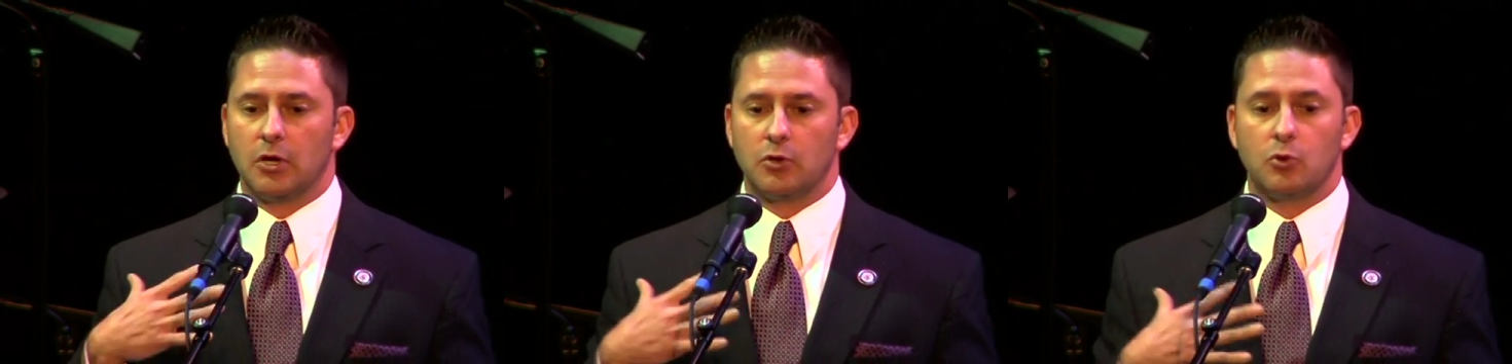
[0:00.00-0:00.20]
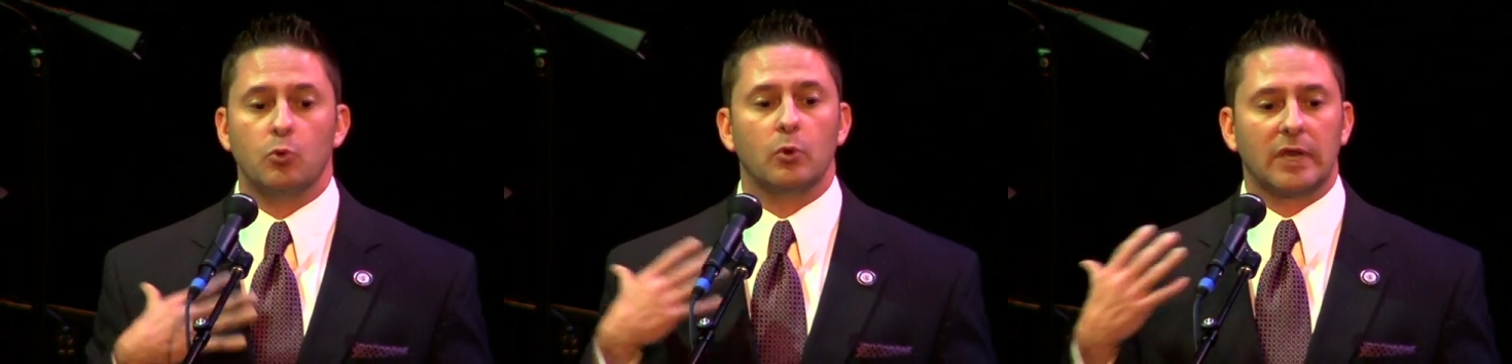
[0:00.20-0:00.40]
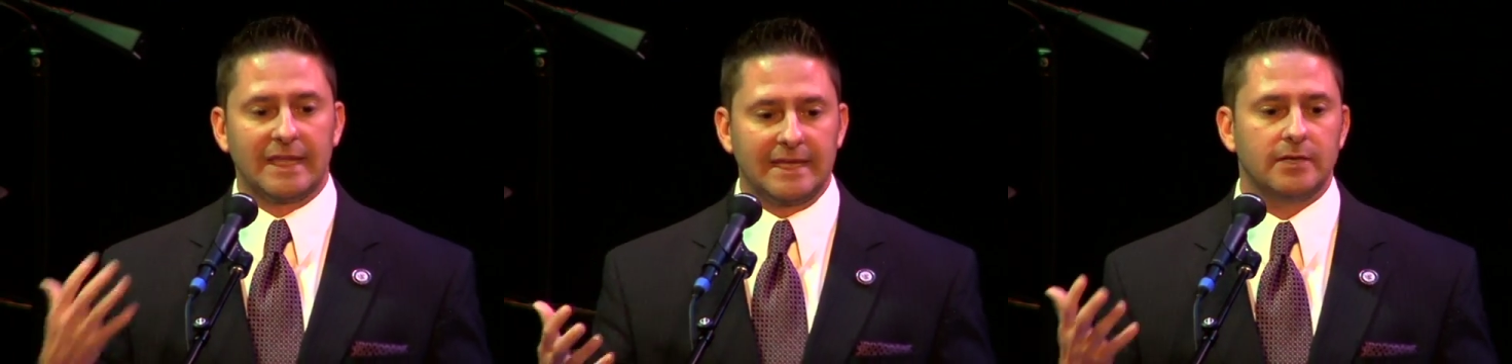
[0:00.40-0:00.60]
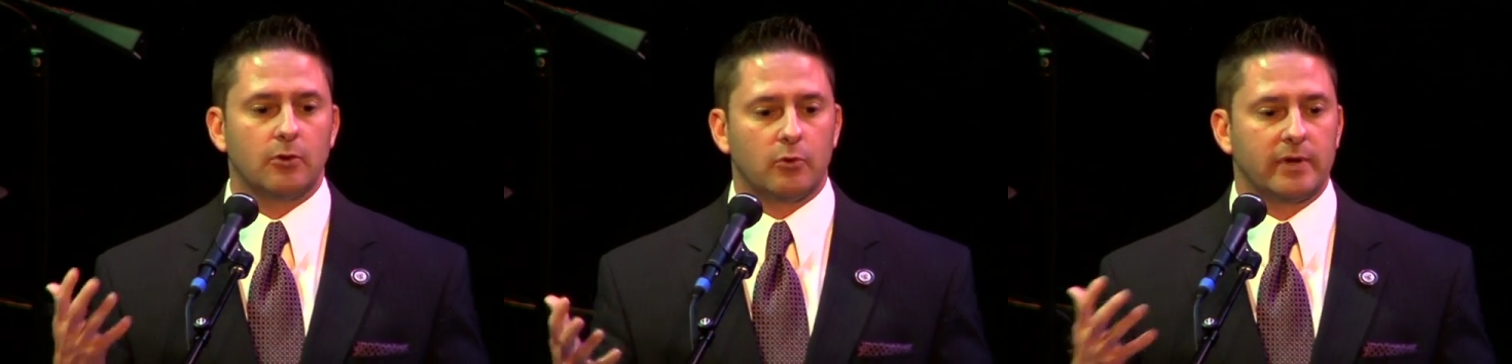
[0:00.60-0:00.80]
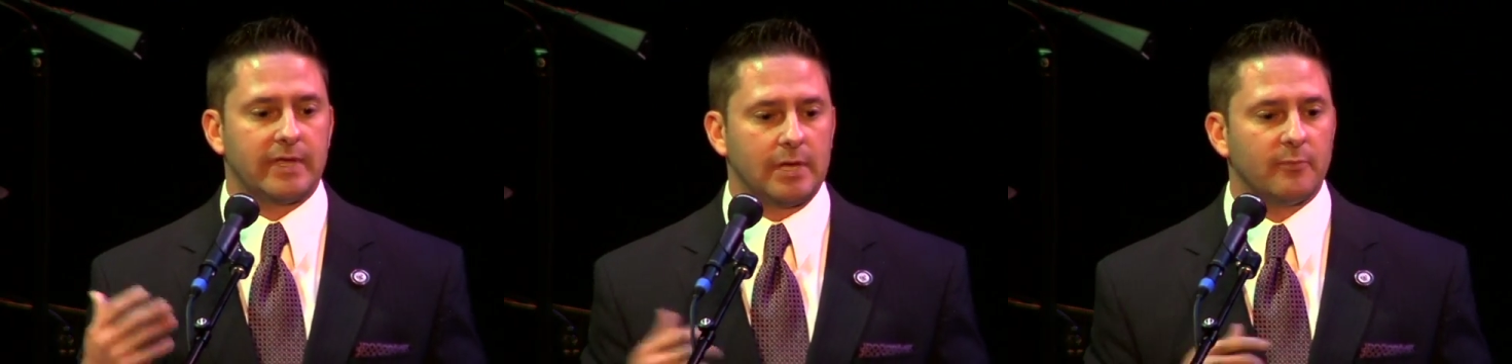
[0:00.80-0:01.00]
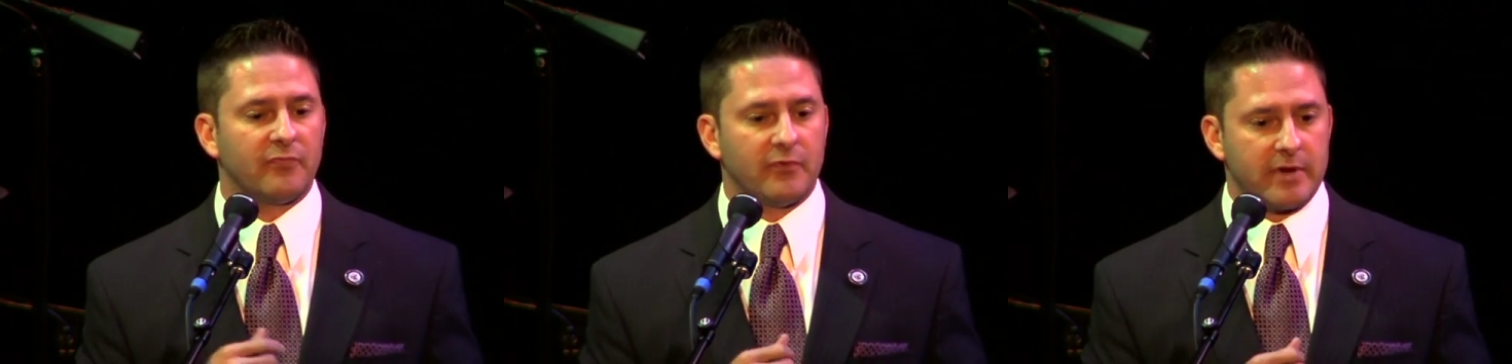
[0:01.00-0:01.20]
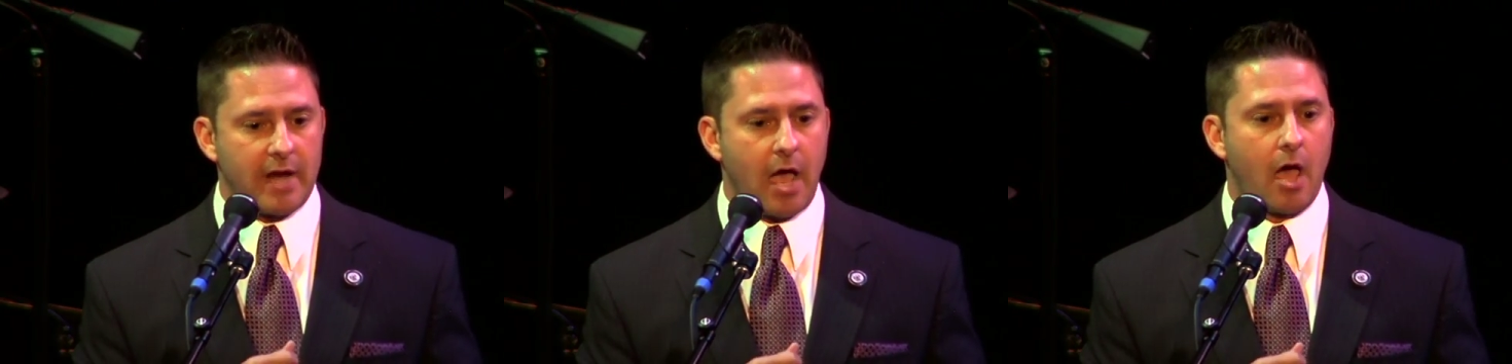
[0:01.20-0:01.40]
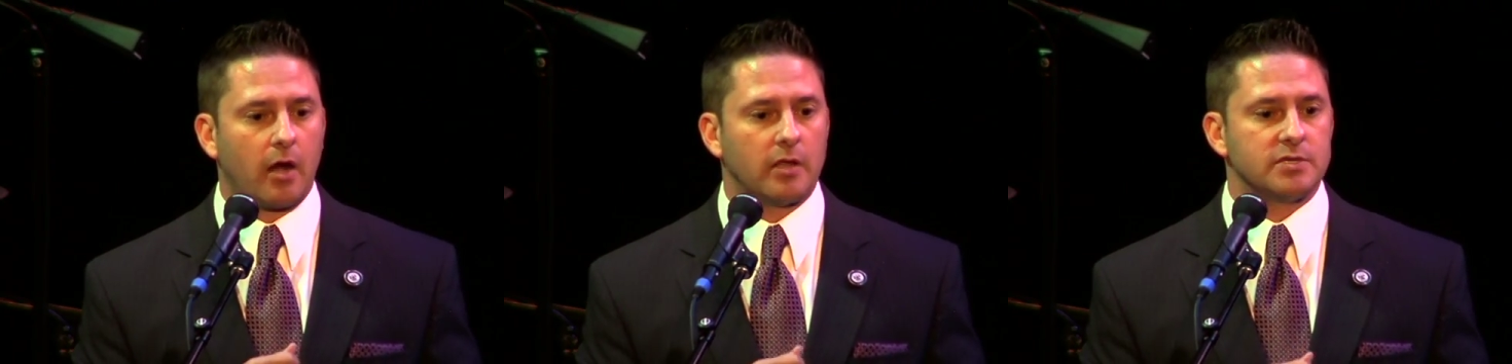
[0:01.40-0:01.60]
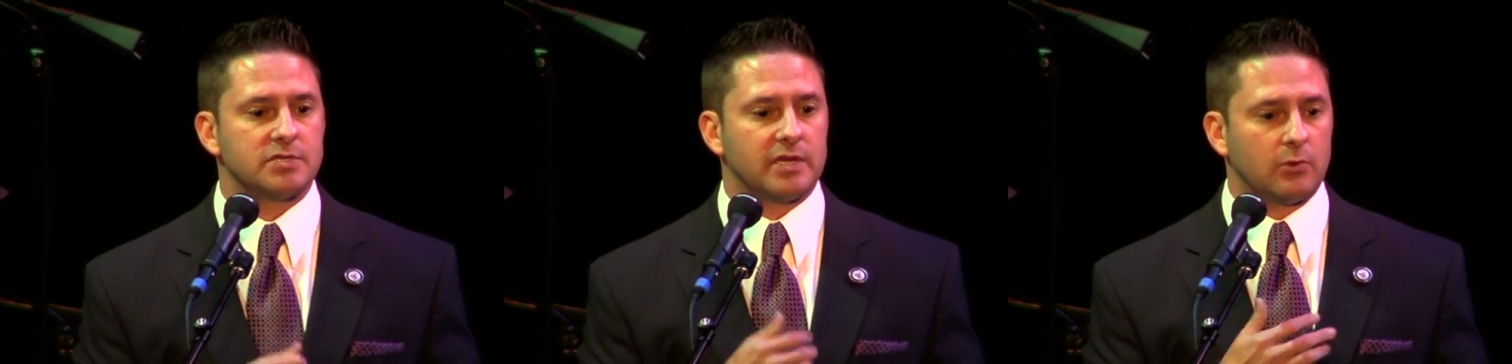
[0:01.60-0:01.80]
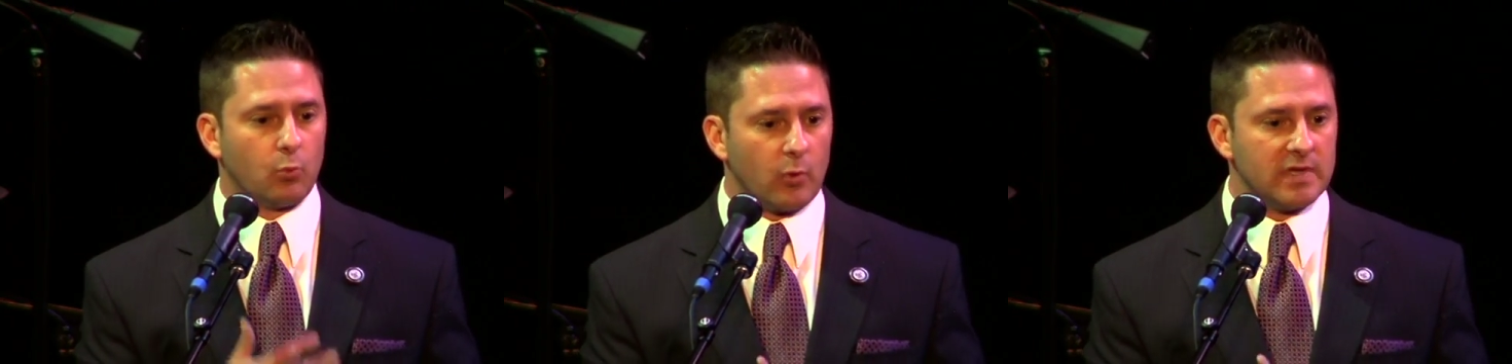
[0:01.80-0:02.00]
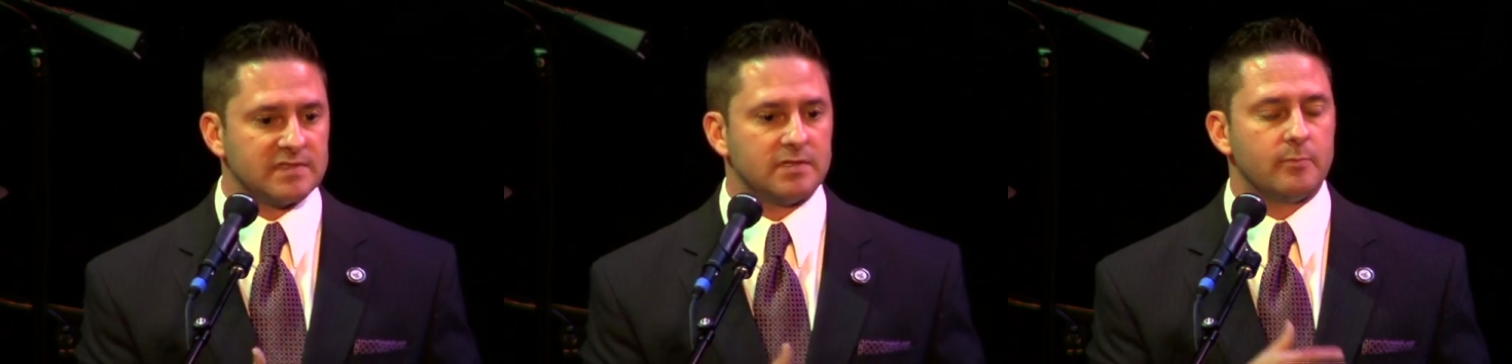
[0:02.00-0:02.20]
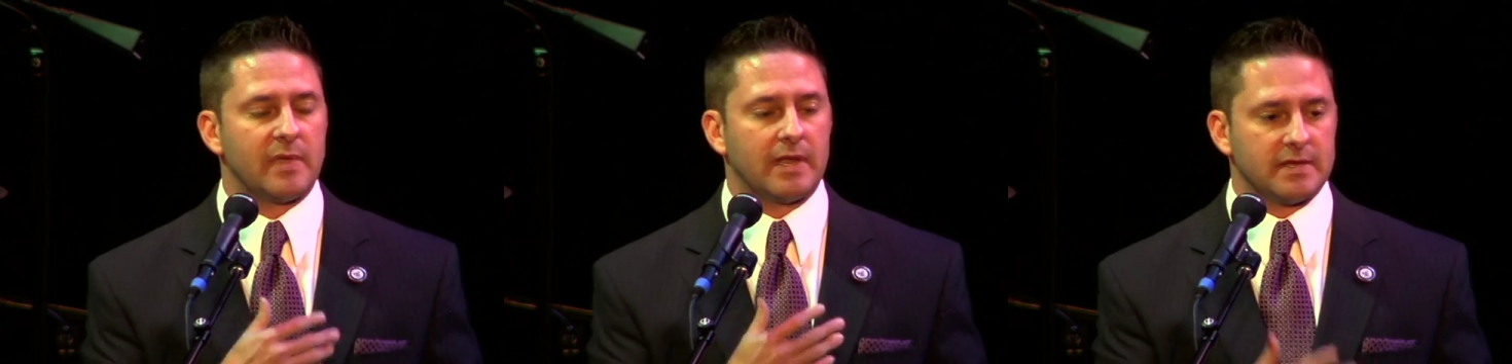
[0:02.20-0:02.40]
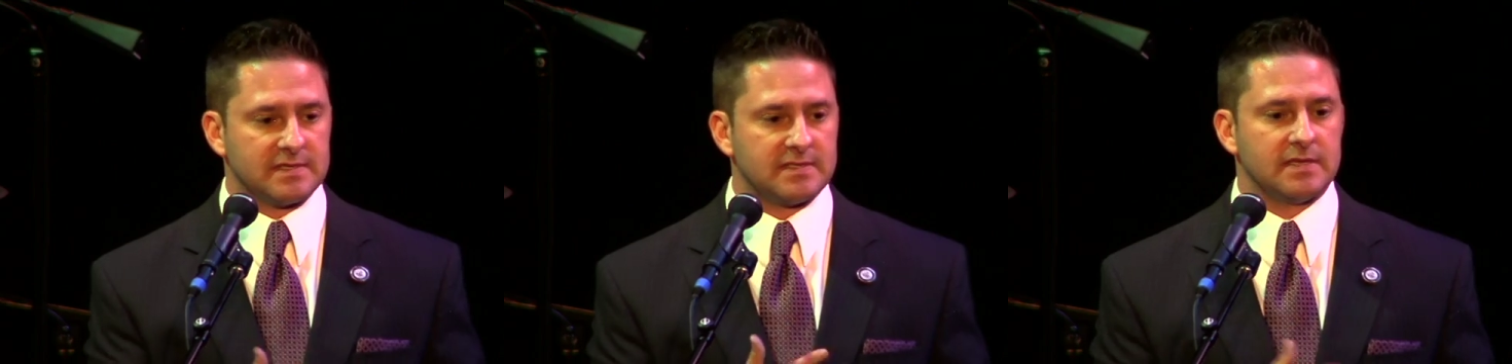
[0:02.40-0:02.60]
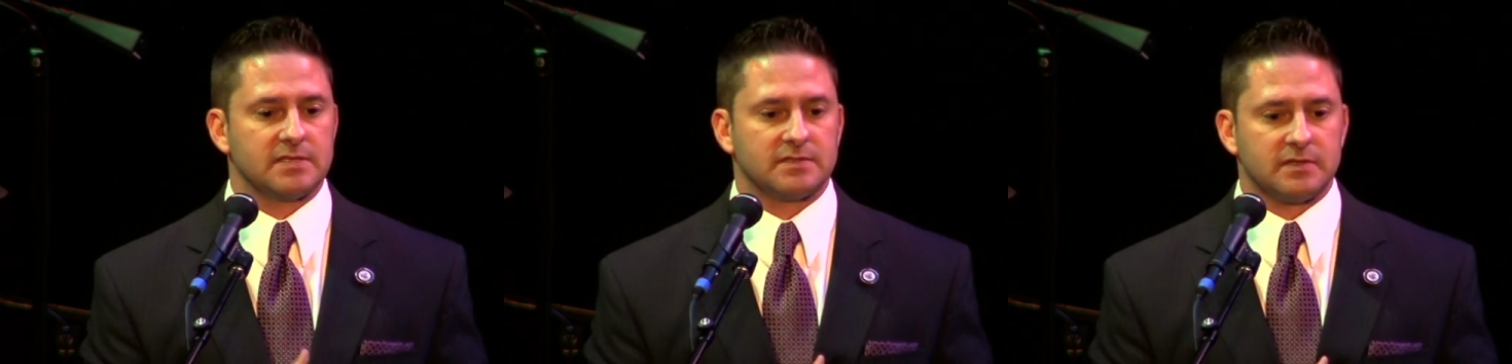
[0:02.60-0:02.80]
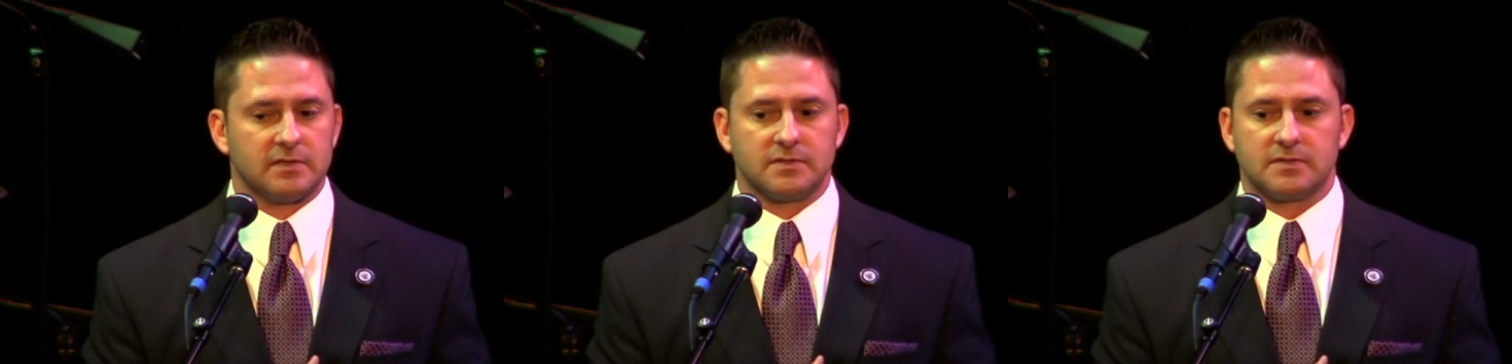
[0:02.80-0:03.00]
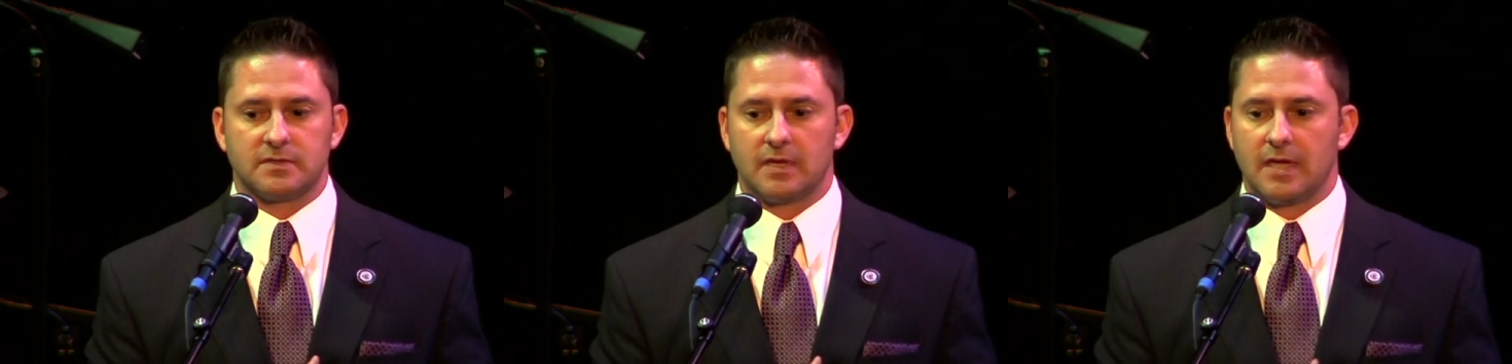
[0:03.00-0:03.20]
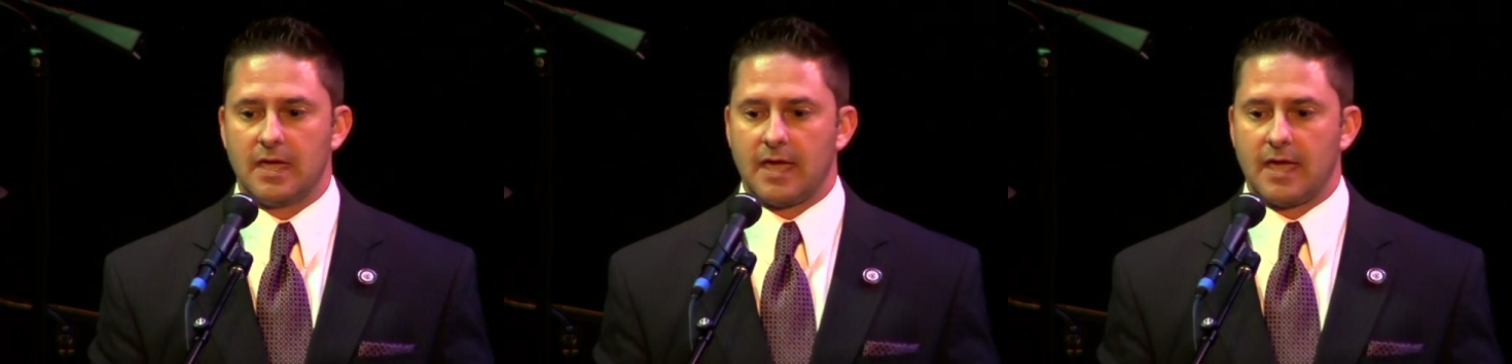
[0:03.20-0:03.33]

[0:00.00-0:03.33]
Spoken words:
who lean on him for knowledge and wisdom and assistance.